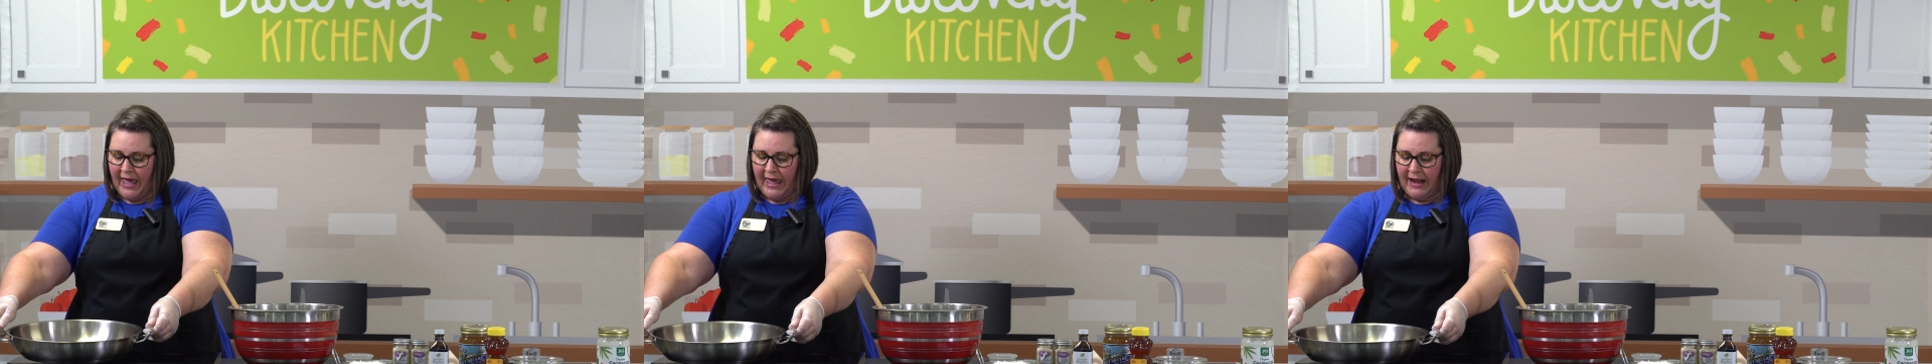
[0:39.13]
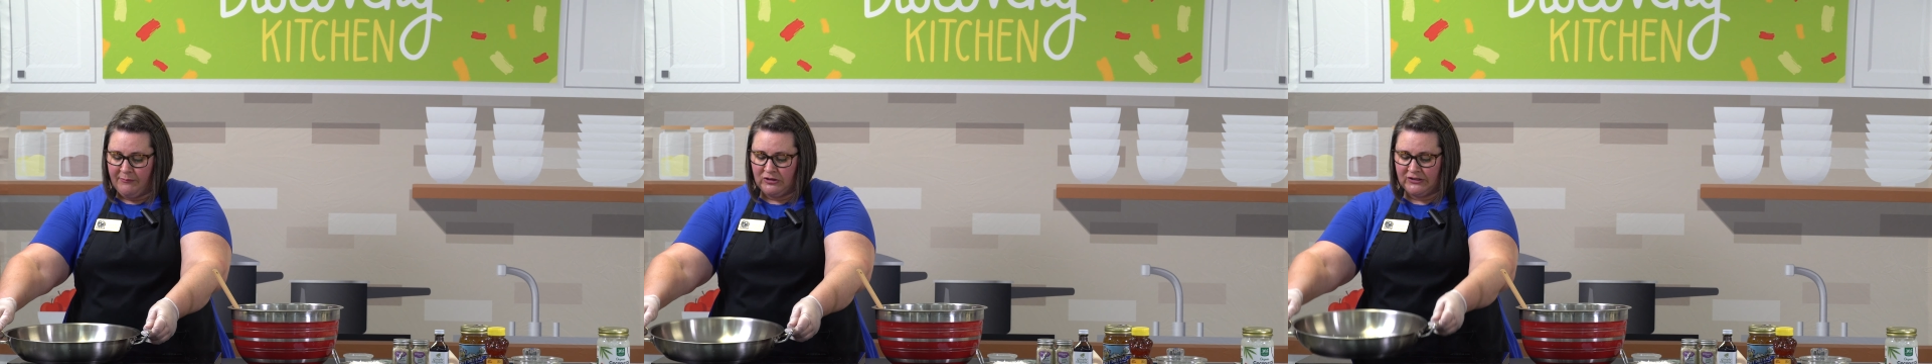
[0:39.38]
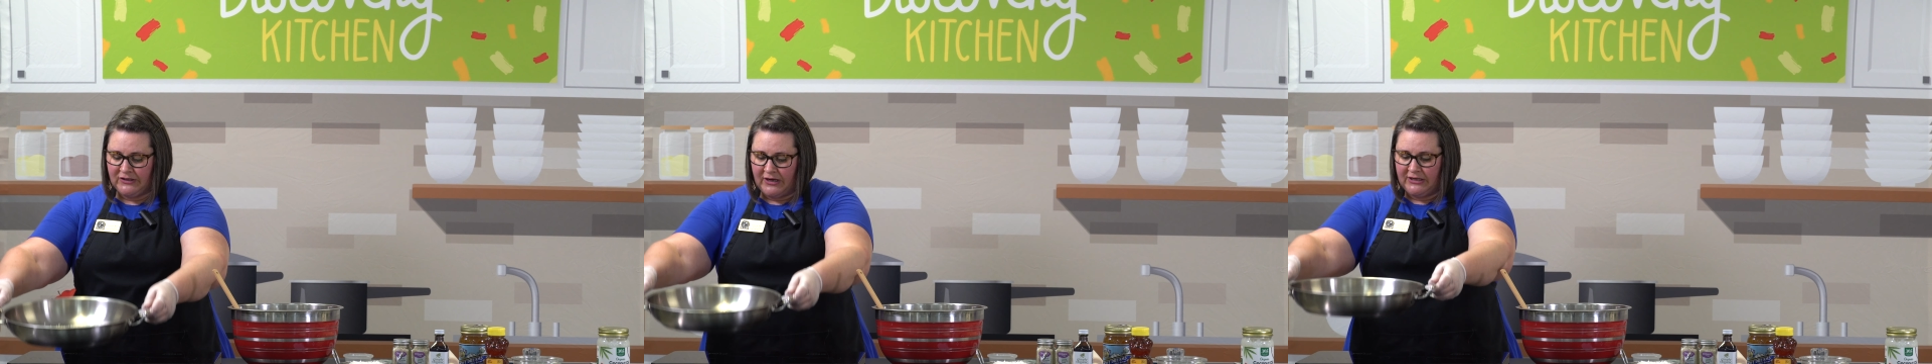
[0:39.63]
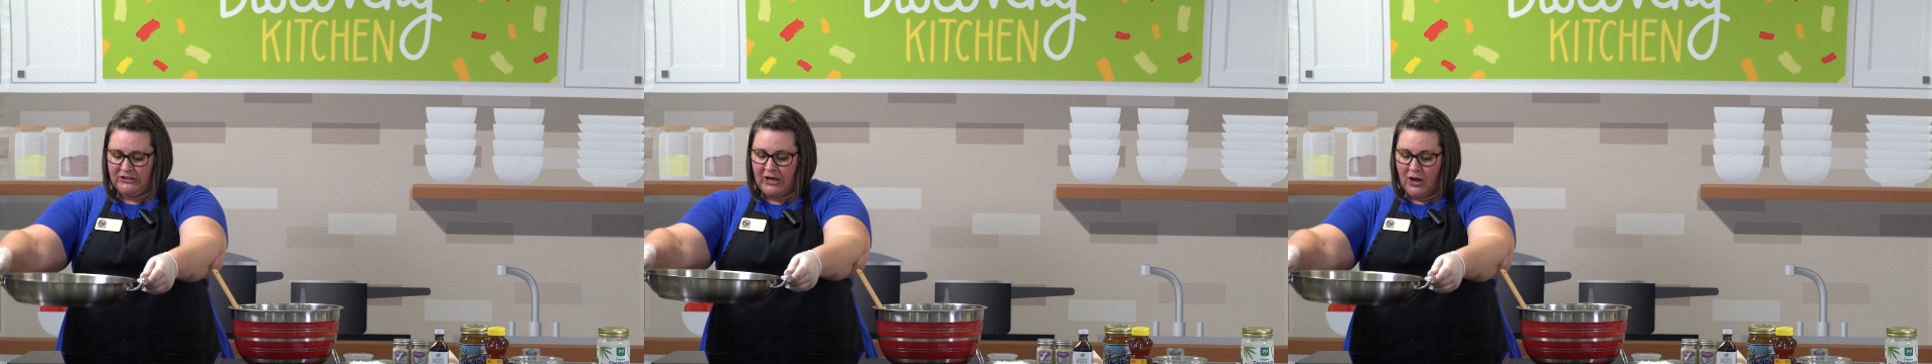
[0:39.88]
and I'm just going
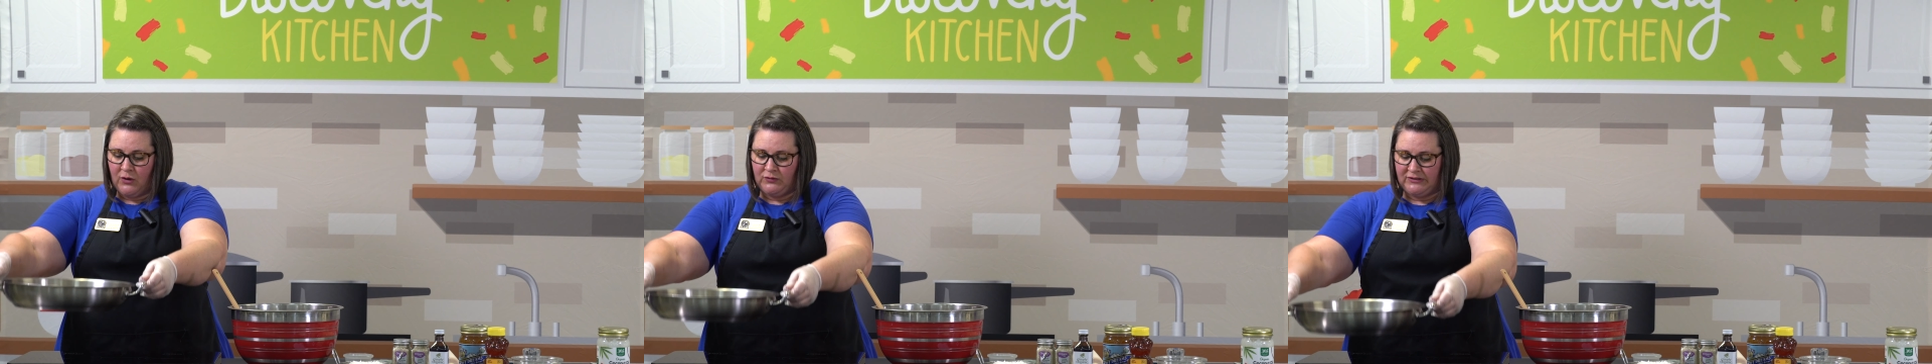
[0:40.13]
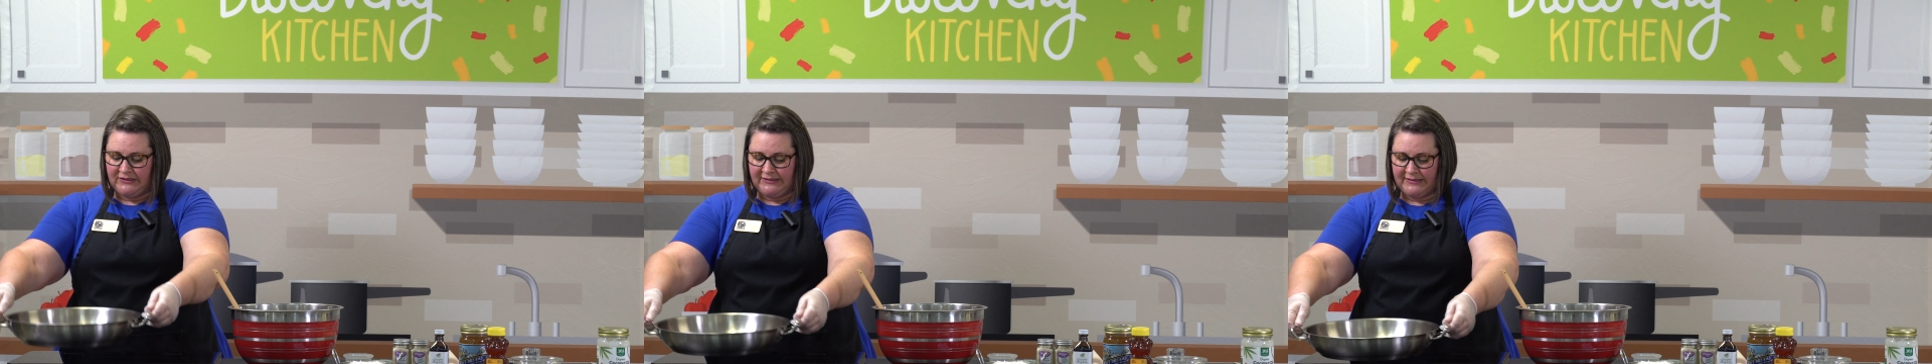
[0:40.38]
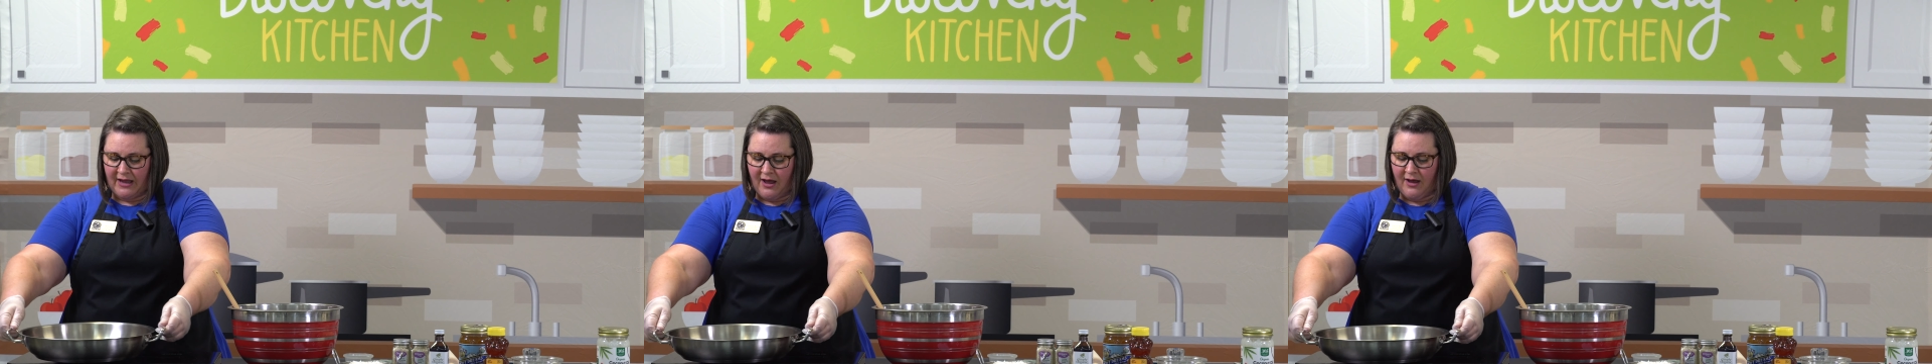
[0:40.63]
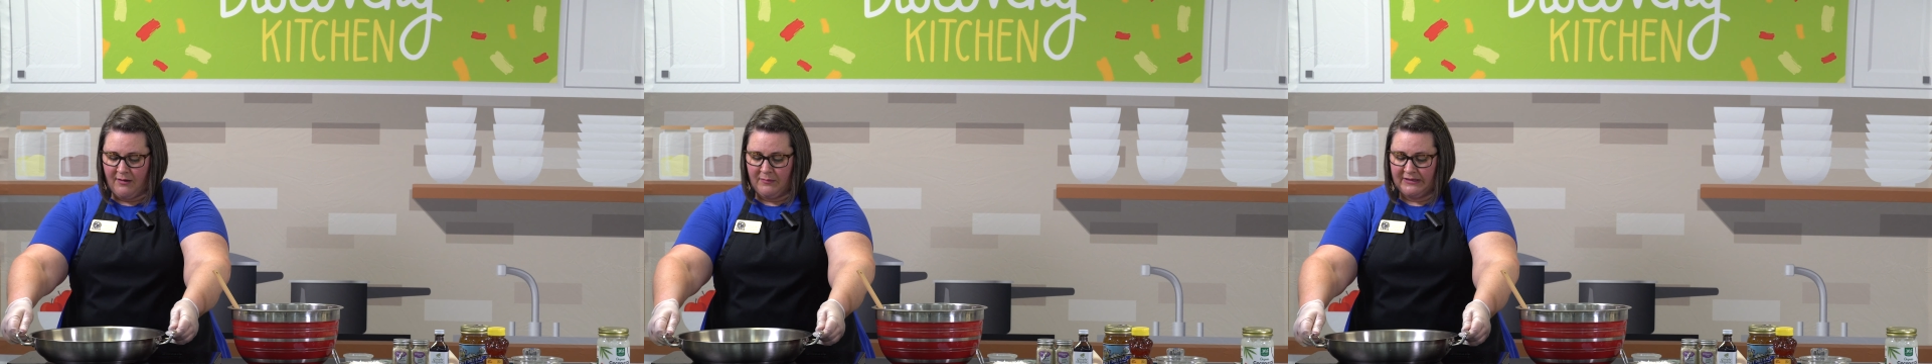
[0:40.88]
to toast
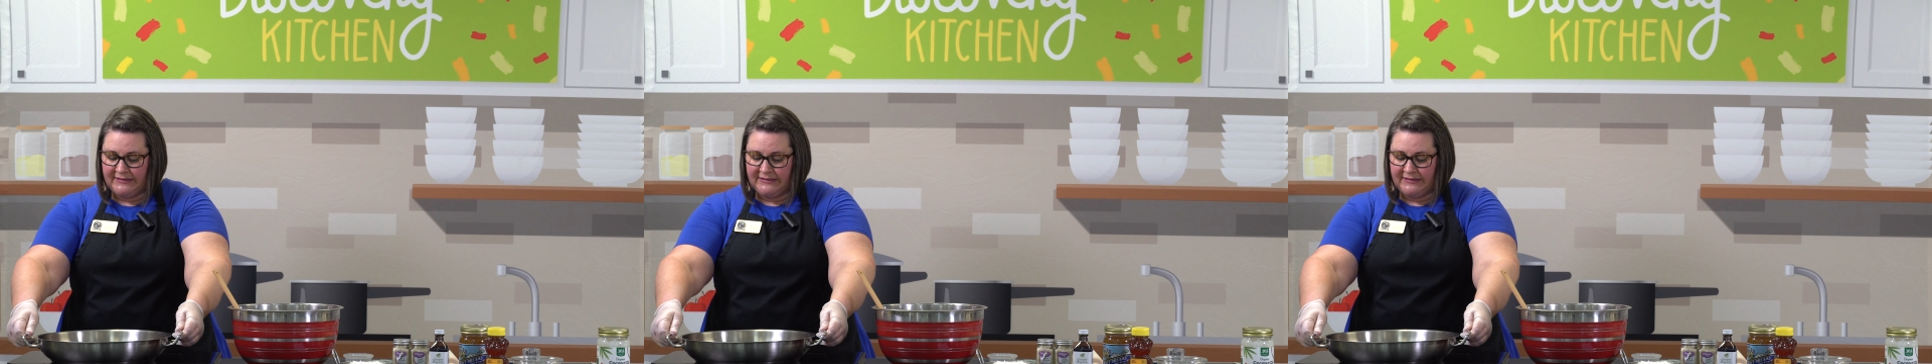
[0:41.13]
some